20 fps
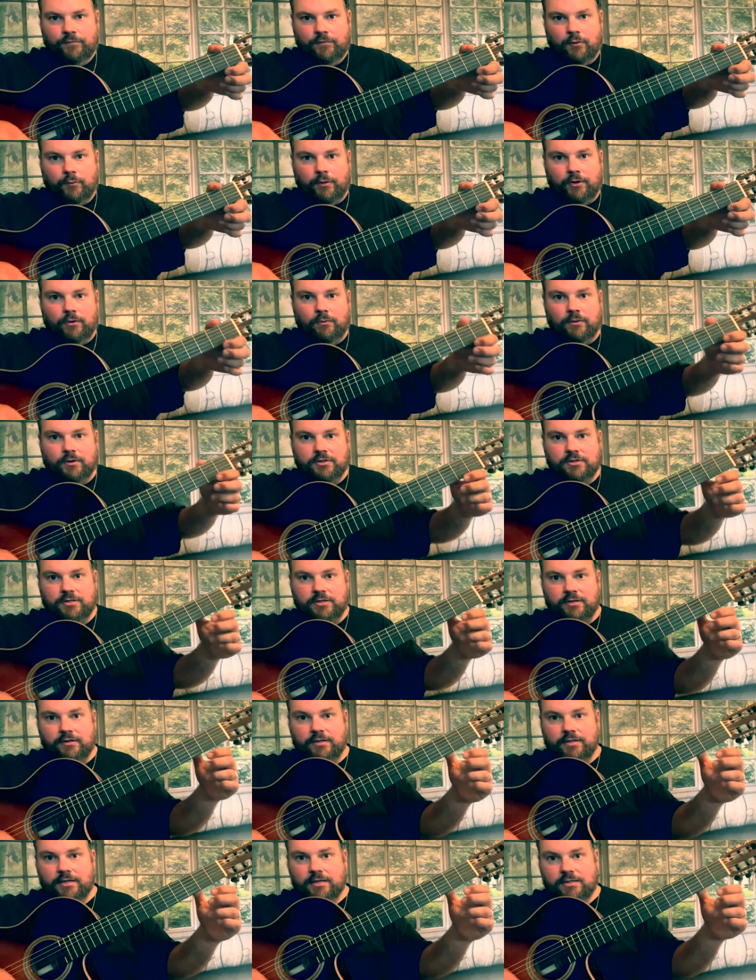We don't want to see
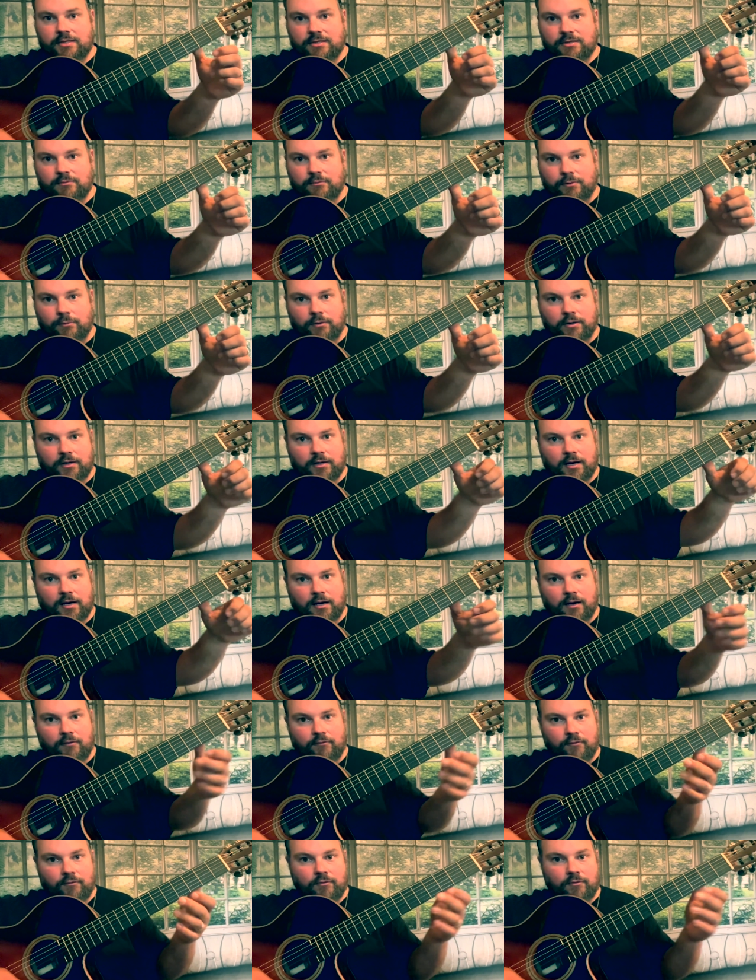this. We want to
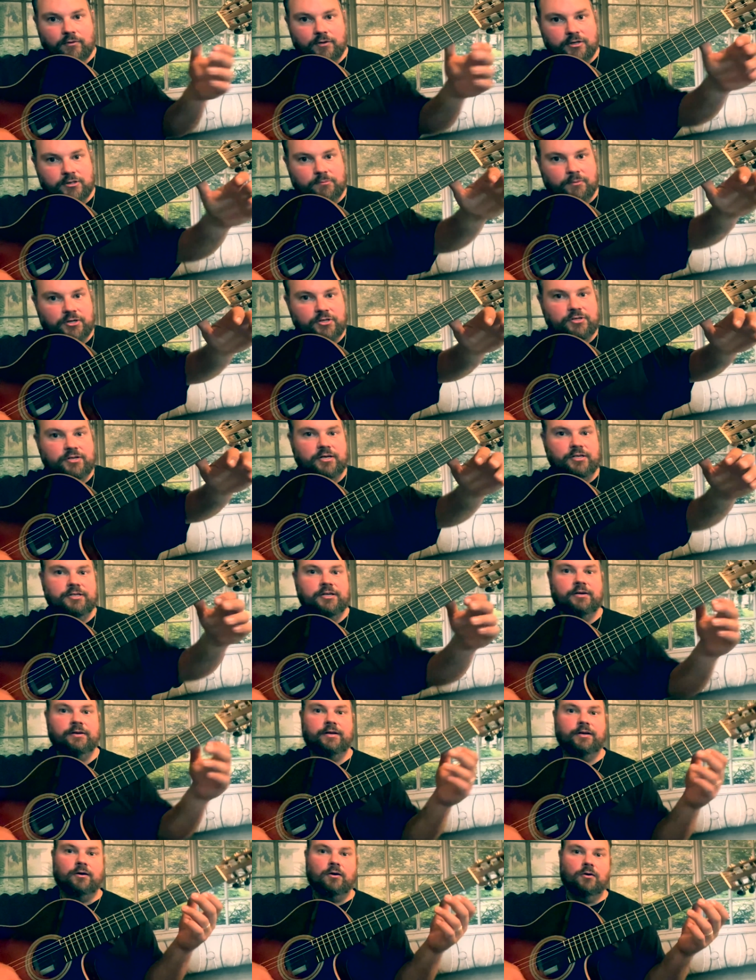have as much
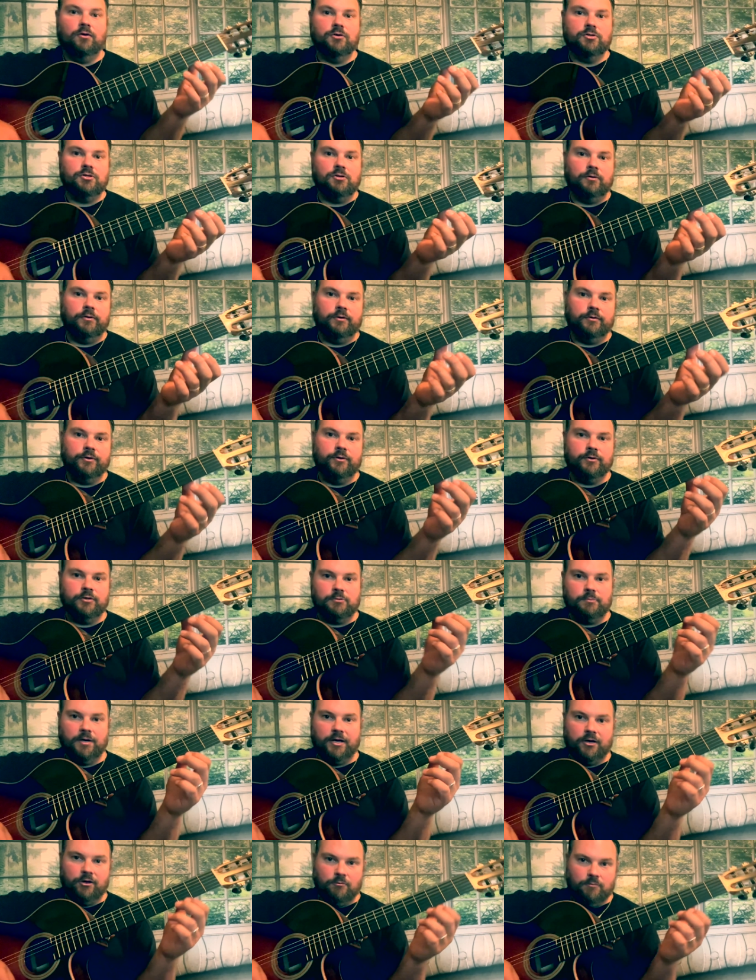dexterity. And also, you'll notice
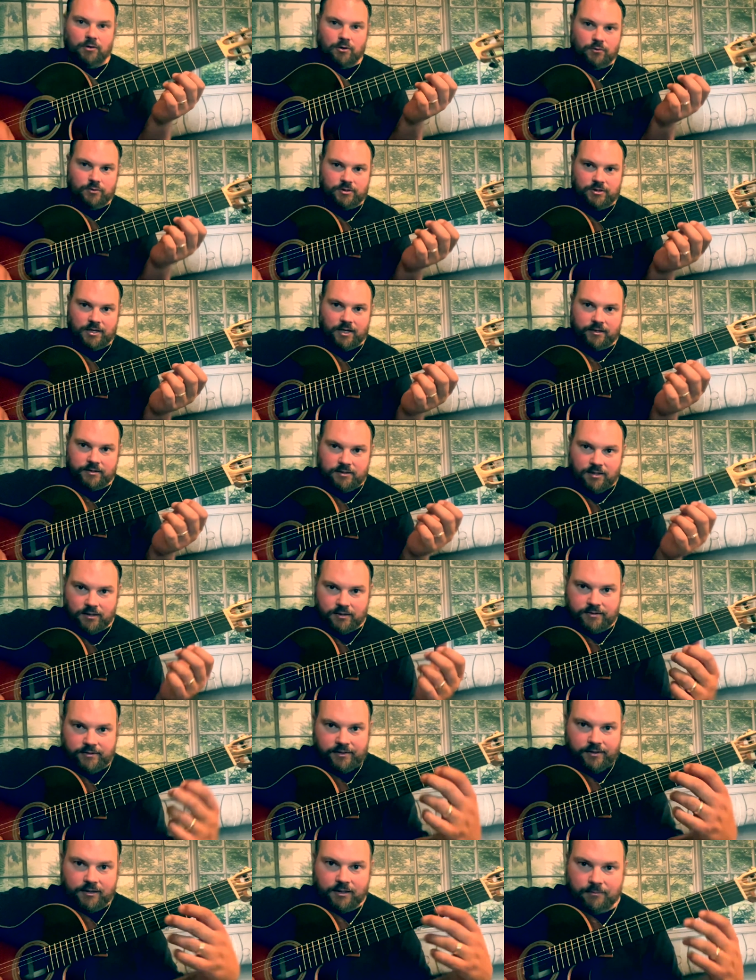my elbow is not tucked
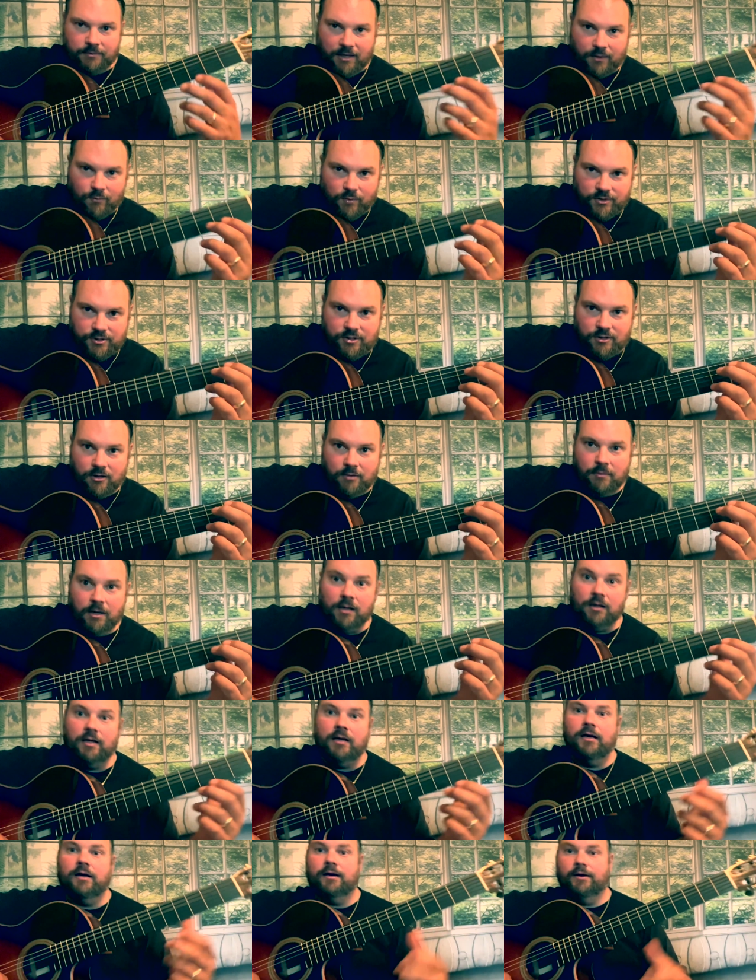in. I'm not resting on my
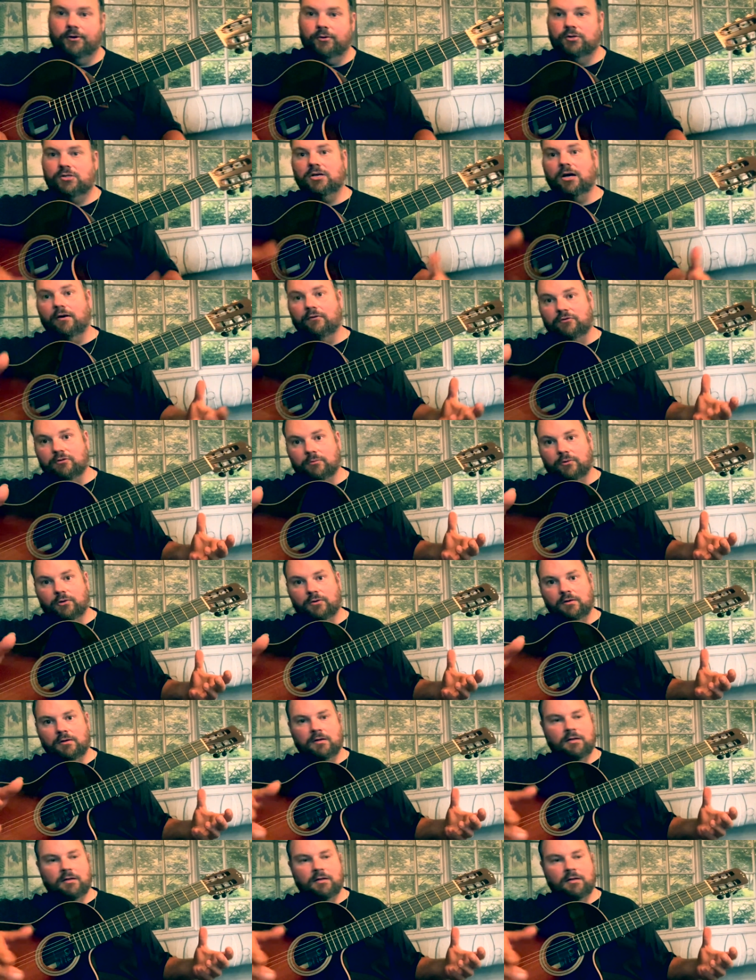leg. I know it's comfortable,